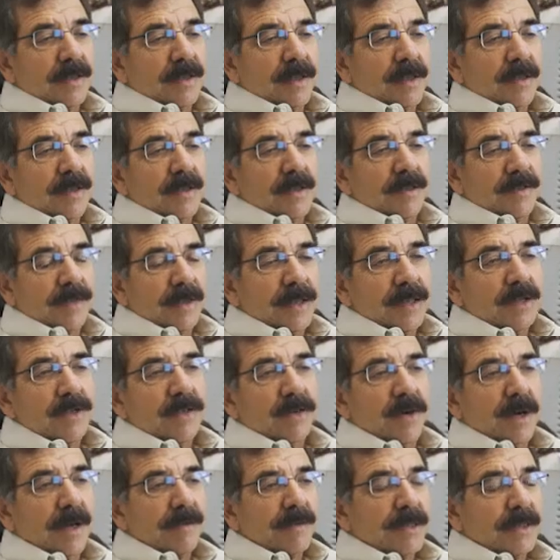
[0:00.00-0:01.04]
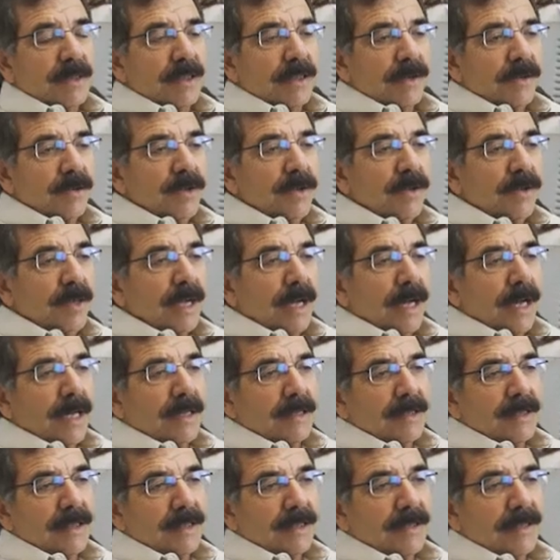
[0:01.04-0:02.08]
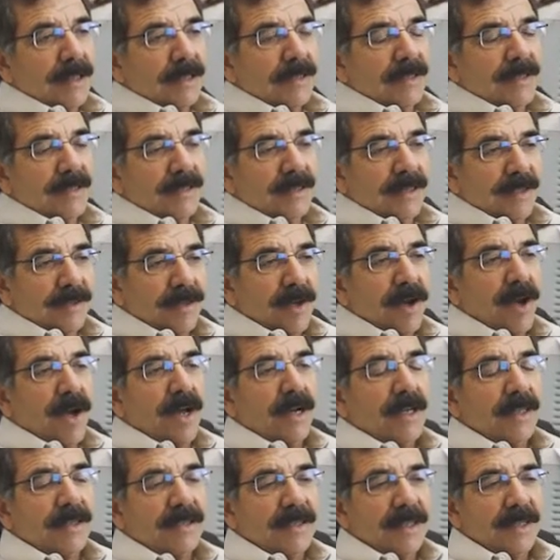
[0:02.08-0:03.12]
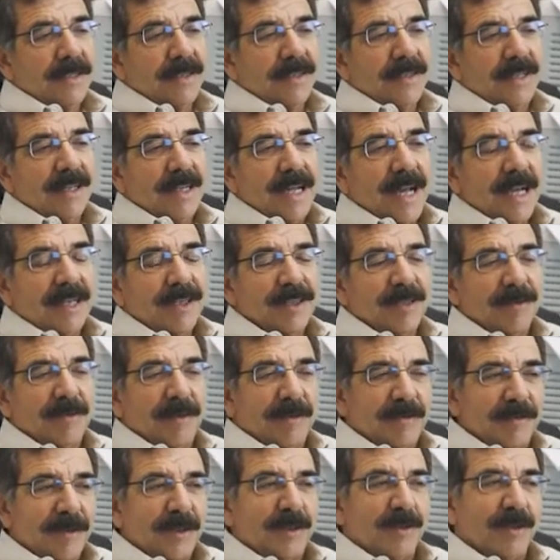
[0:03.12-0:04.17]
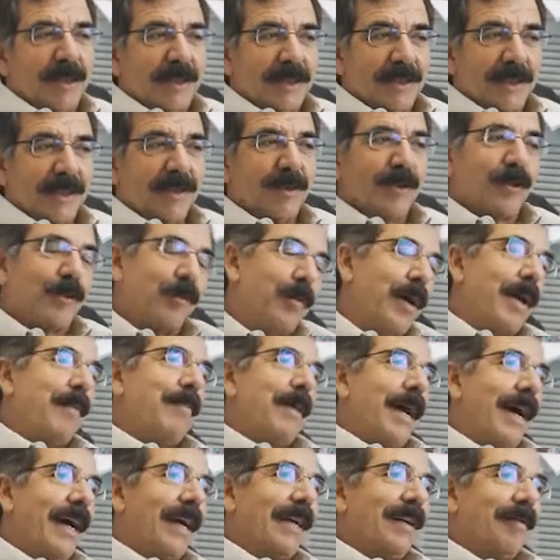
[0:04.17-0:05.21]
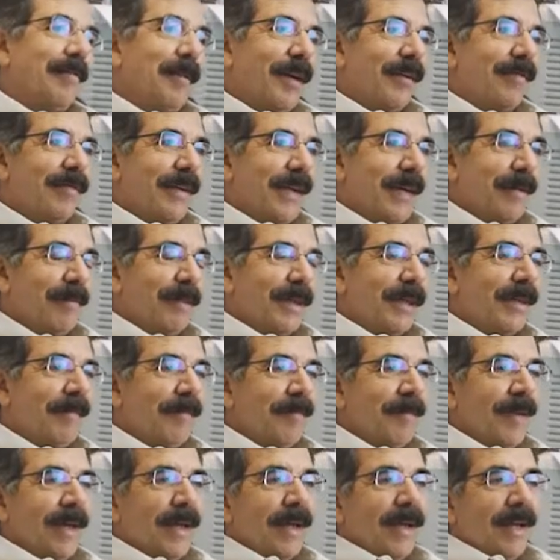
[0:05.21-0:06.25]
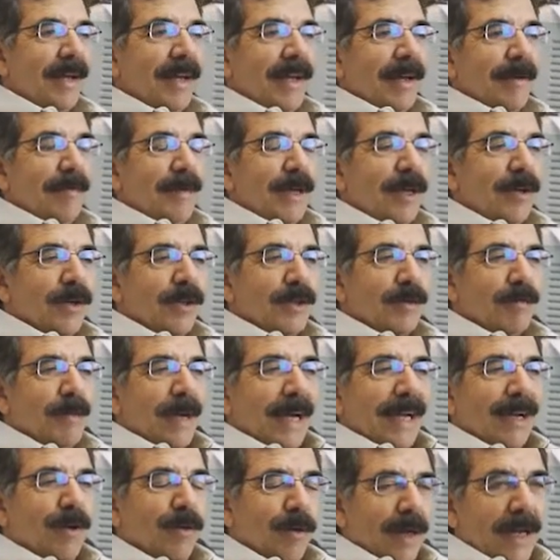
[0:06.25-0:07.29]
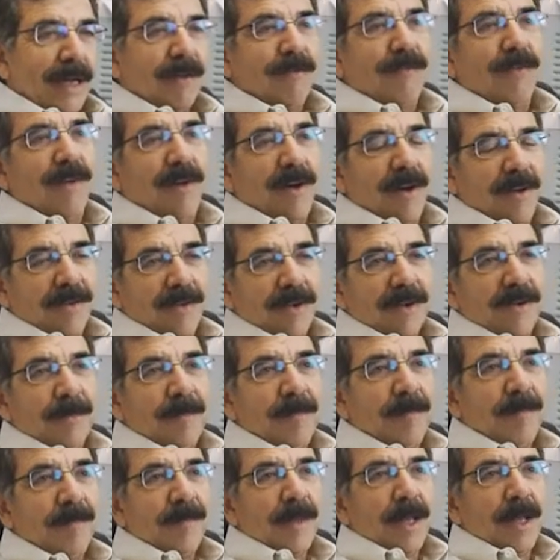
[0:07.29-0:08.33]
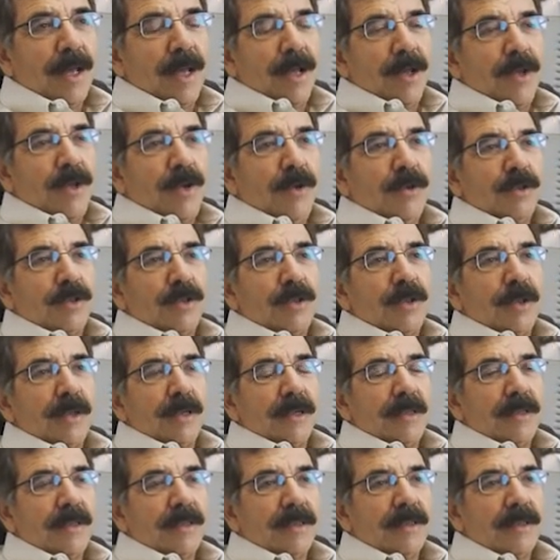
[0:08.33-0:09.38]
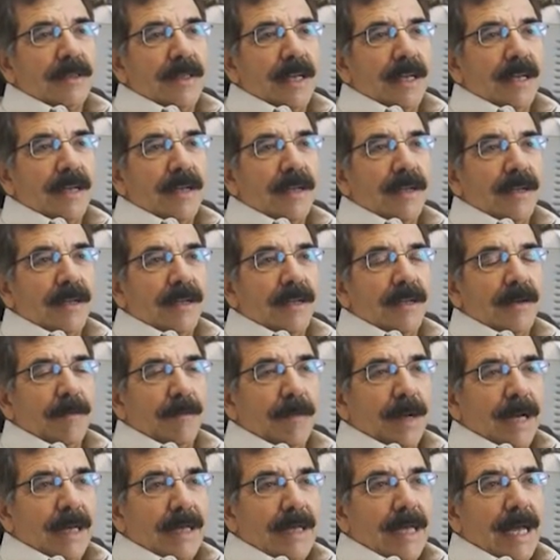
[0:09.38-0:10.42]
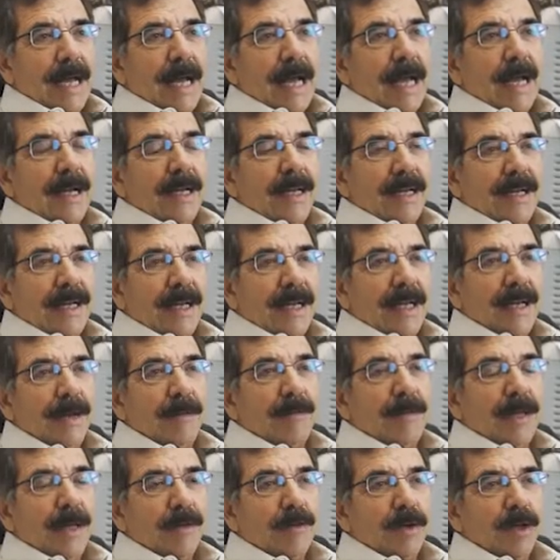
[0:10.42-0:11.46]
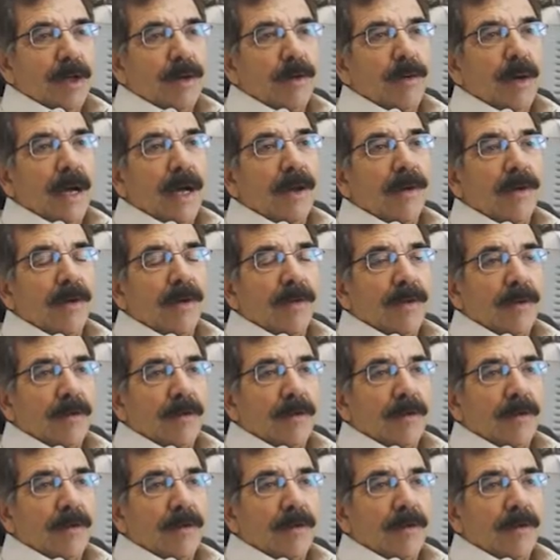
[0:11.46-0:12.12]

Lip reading: The funny story I was telling you guys that's odd is that it actually, refrigeration goes way back in my family, because my grandfather used to send my dad and him, they would go out on the